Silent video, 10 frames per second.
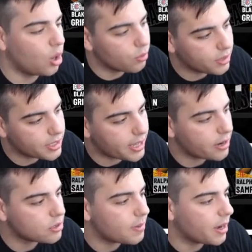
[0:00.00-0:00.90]
really
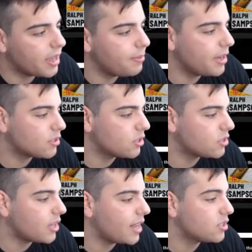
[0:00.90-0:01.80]
cares about him. He has good
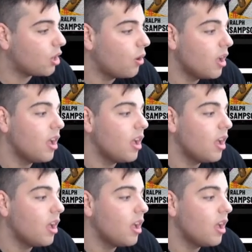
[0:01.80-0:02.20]
stats, though.